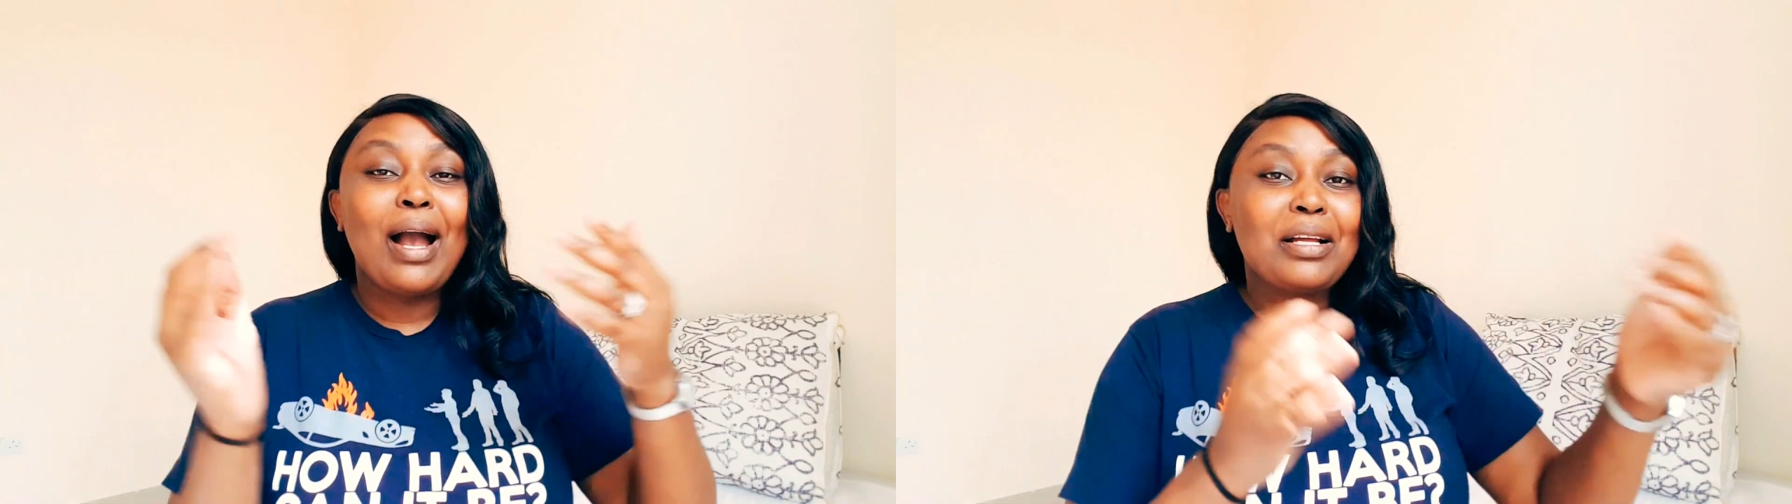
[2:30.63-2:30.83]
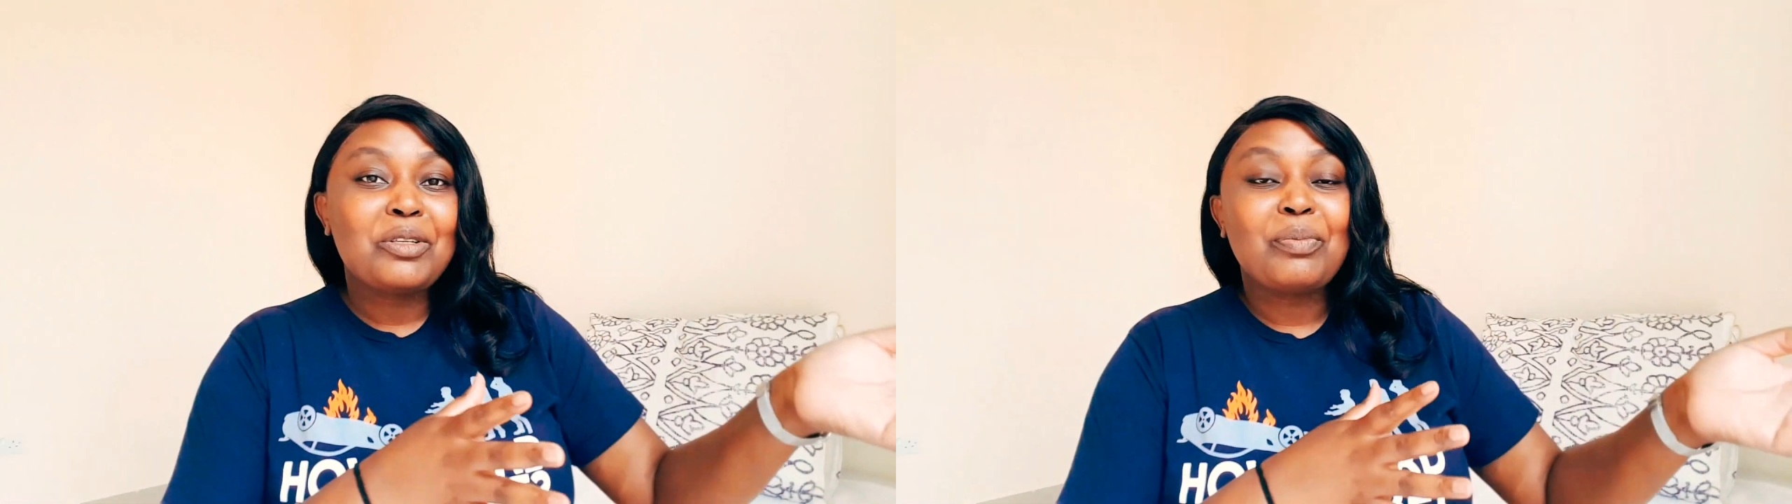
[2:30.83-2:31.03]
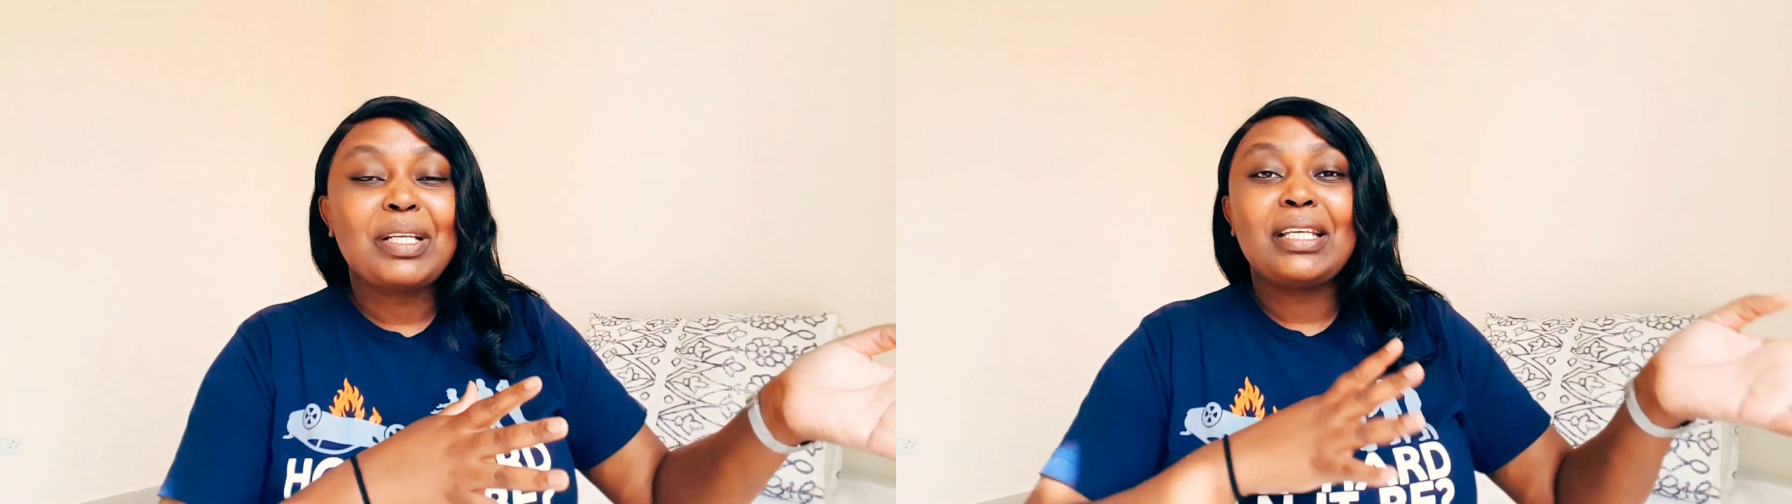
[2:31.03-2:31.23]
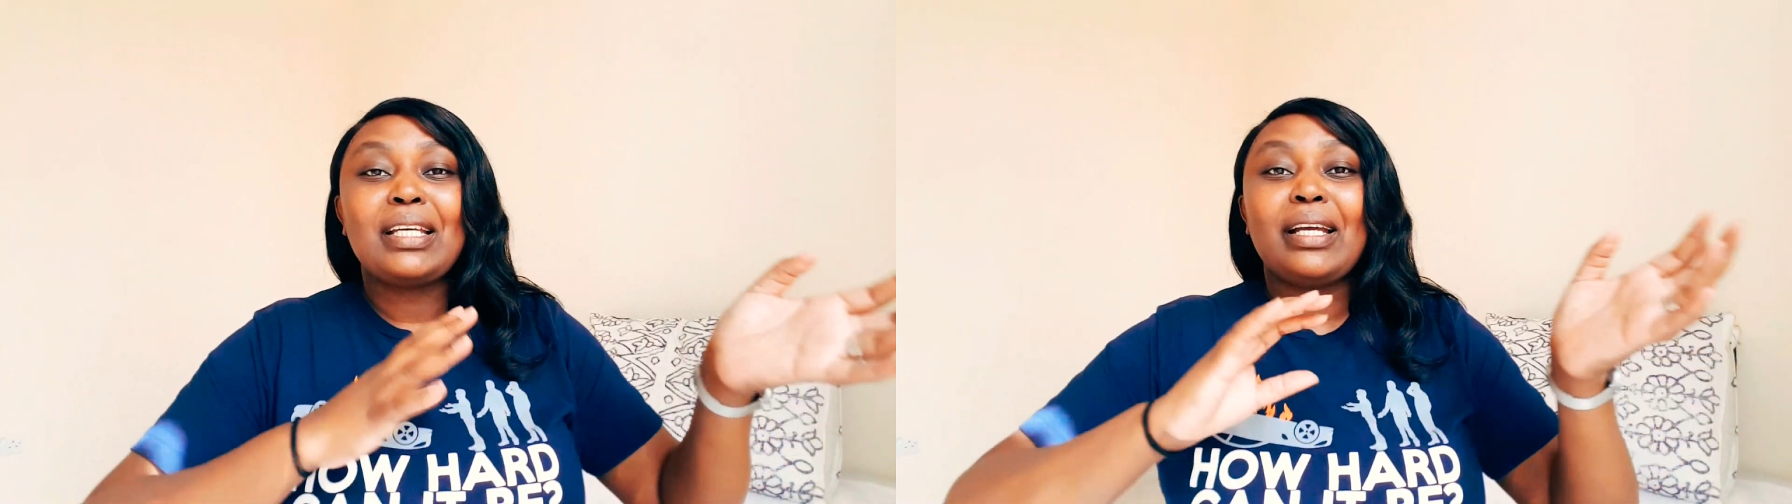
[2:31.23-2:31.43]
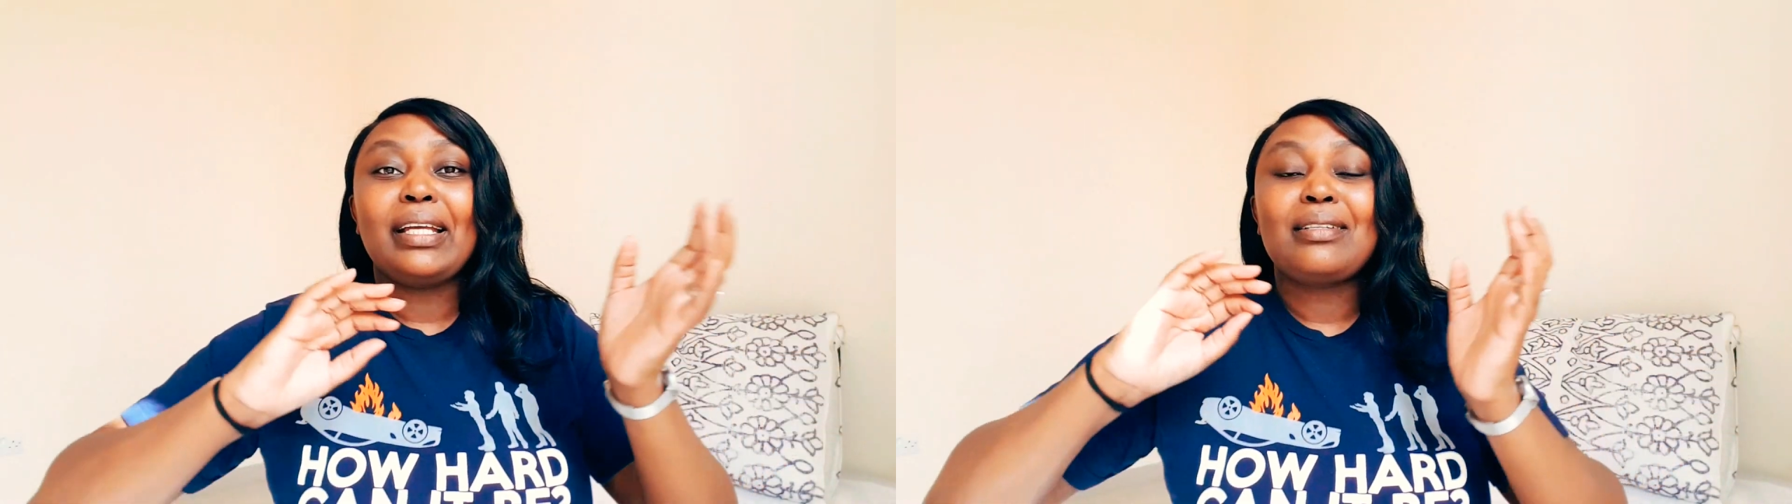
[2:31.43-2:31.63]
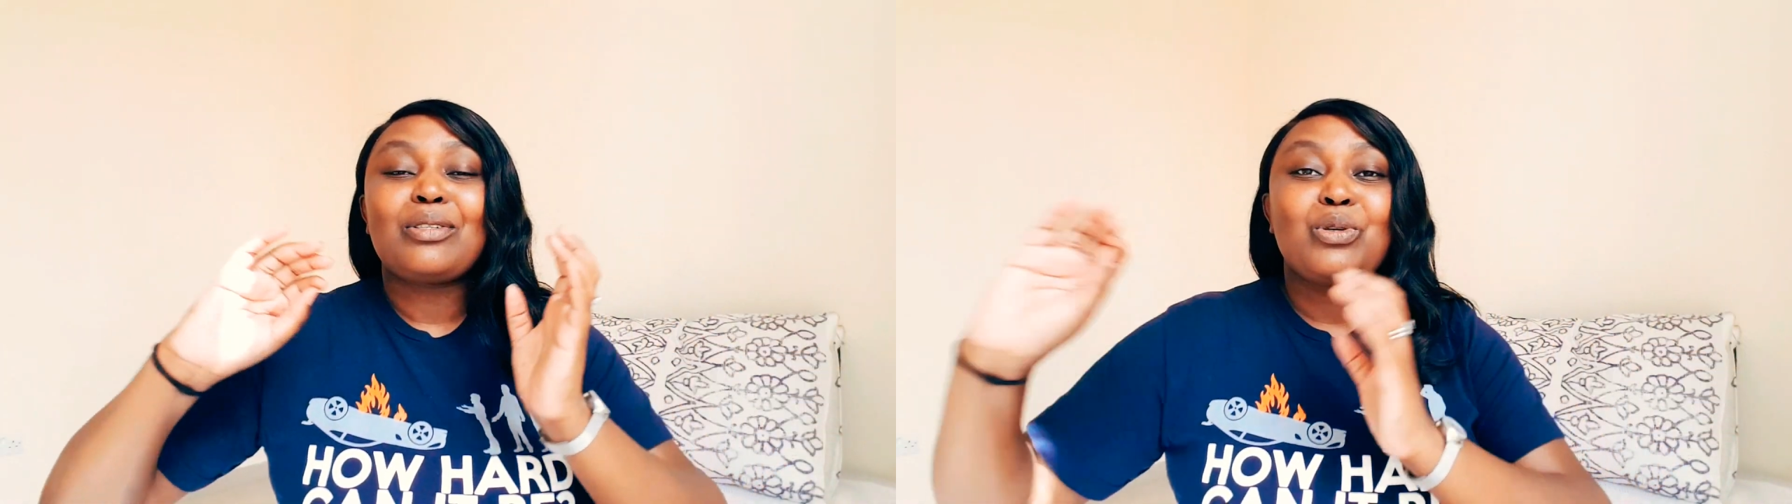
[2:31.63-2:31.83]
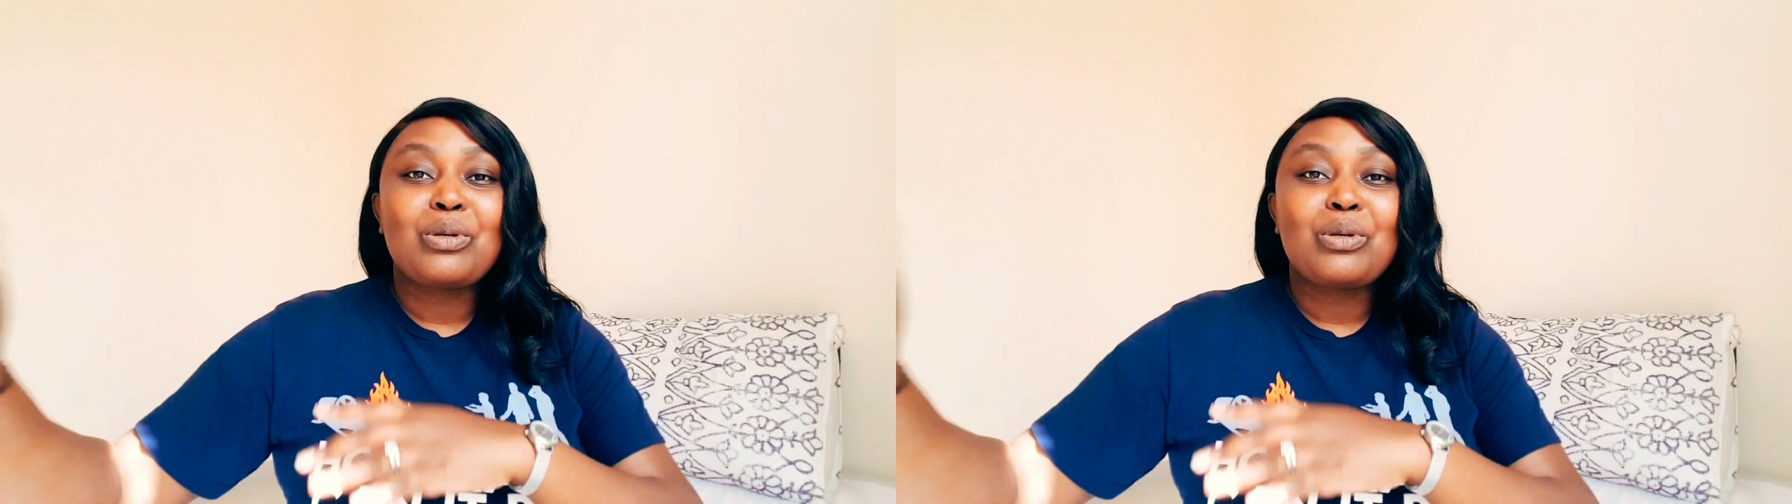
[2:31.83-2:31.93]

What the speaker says: earned money and